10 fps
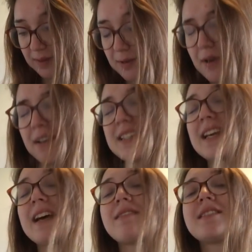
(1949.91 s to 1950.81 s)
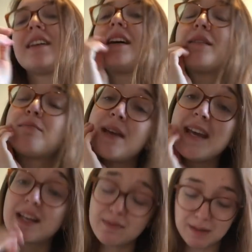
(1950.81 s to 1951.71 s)
going to have to
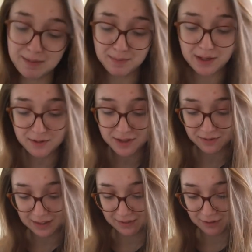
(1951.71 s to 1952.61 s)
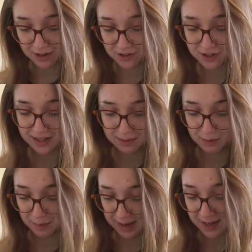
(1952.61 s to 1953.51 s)
unpick my beautifully French
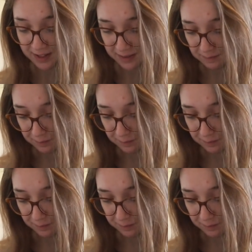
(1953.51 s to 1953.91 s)
seamed bag,